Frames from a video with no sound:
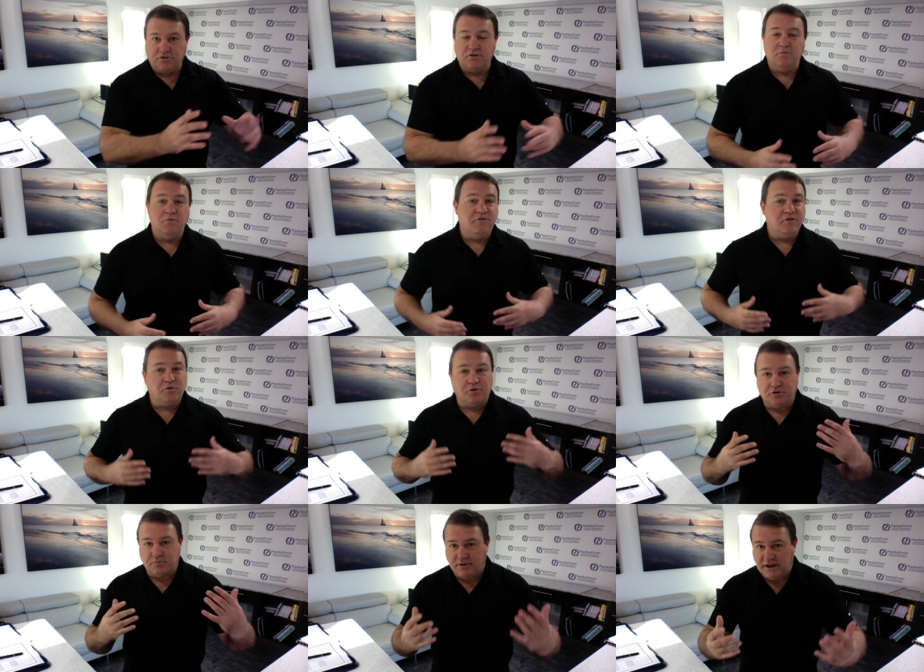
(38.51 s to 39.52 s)
So, moving
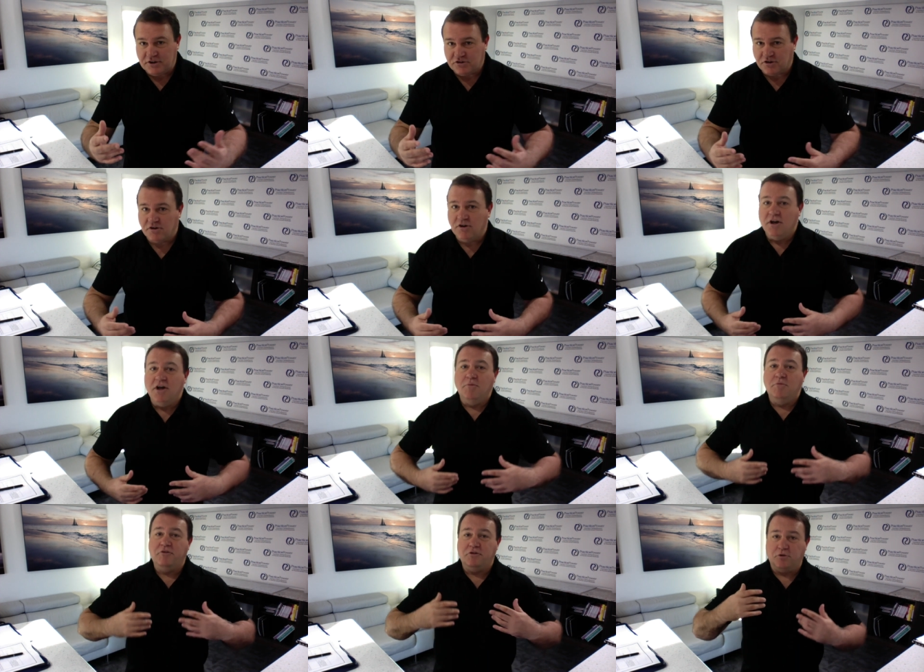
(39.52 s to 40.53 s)
towards pleasure,
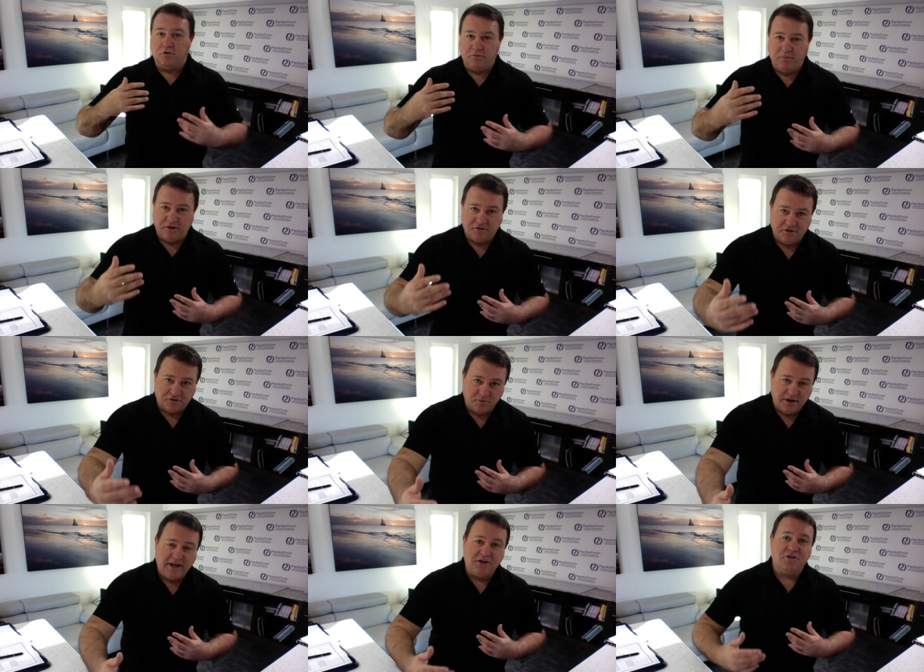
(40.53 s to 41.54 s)
moving toward a better
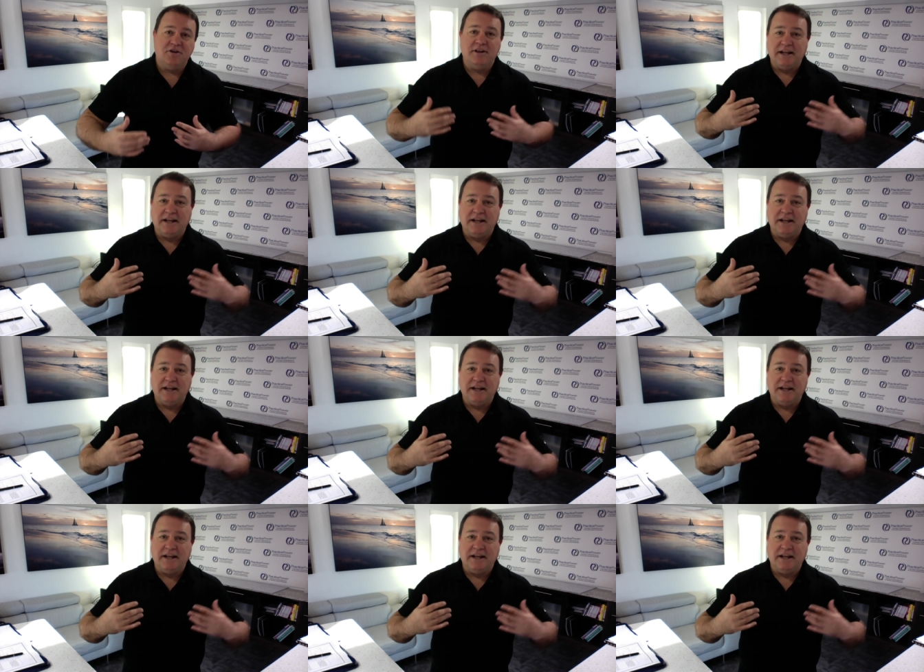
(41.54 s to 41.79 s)
situation.